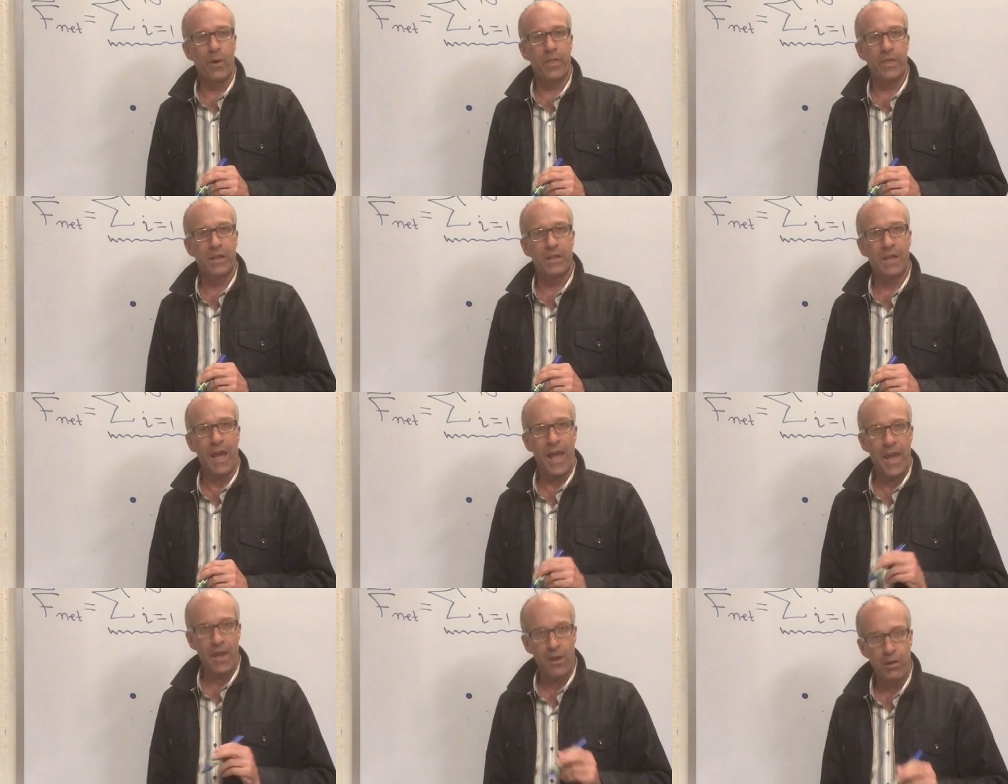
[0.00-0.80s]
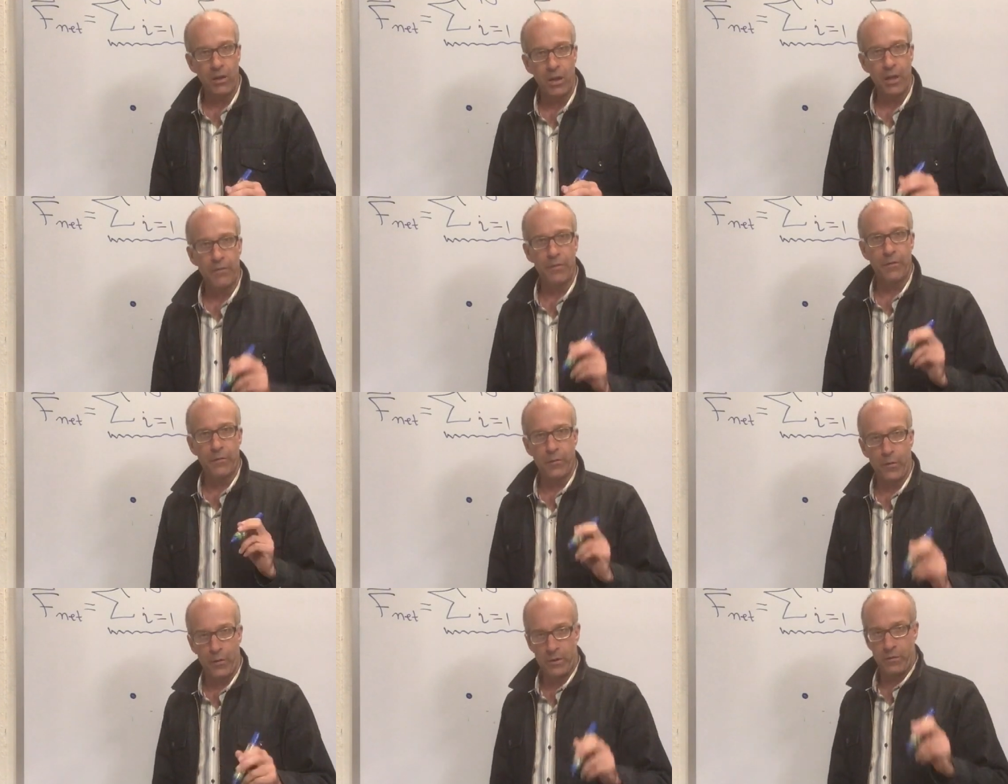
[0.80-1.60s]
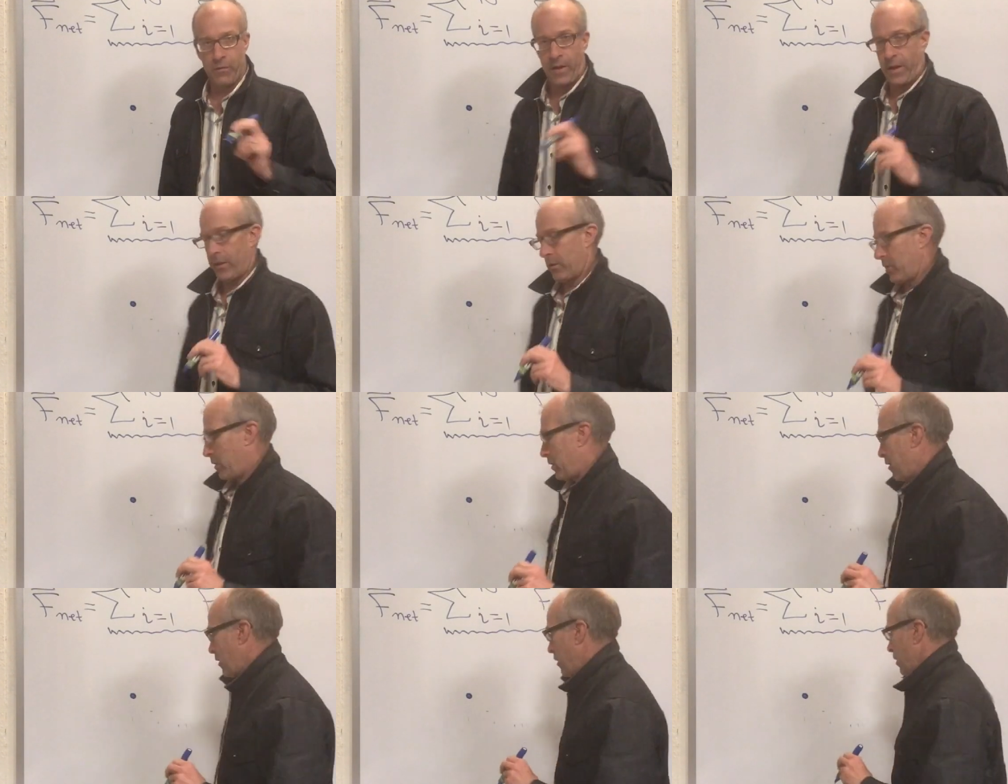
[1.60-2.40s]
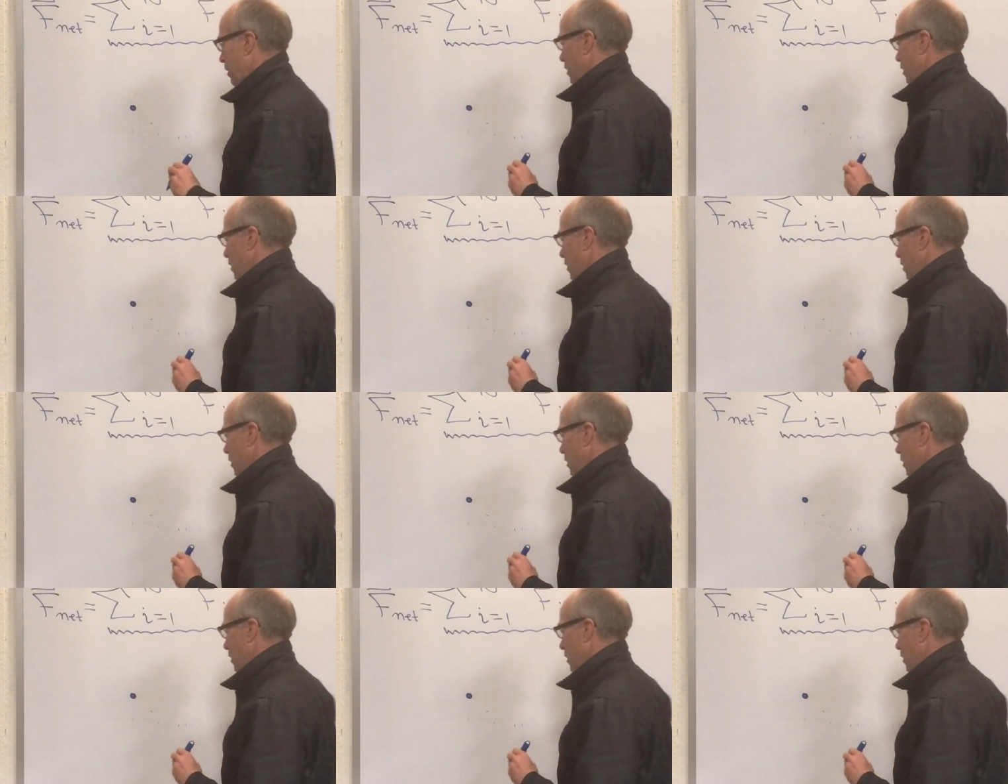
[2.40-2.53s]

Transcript: with the tail of the force vector